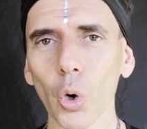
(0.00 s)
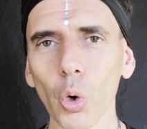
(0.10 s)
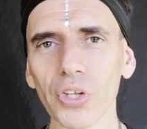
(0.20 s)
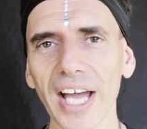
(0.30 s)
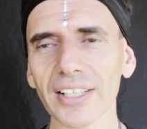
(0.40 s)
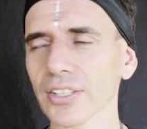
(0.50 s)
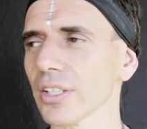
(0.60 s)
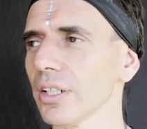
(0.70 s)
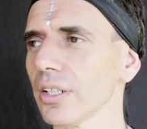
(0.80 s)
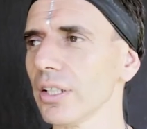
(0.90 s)
all that
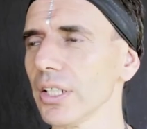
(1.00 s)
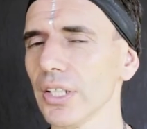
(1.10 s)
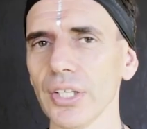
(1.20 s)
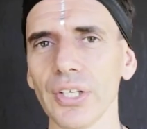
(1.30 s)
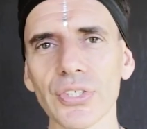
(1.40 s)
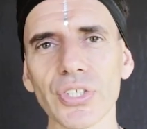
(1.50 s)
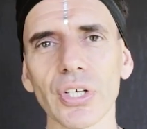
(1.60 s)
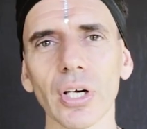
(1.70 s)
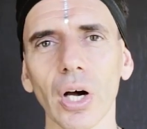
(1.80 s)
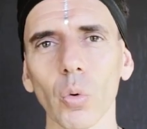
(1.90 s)
is
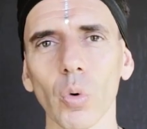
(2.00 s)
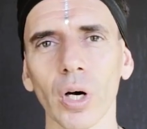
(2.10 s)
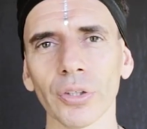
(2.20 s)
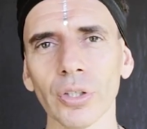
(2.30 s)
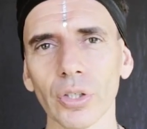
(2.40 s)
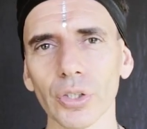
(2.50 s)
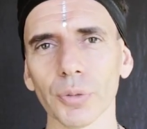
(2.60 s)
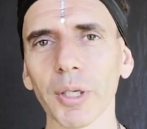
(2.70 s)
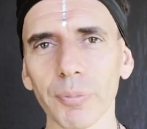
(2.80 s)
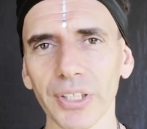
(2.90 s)
one
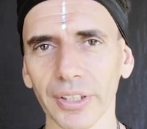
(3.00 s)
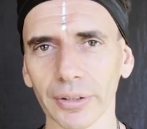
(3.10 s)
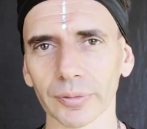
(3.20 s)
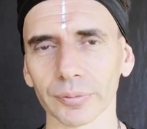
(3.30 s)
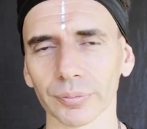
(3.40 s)
human being.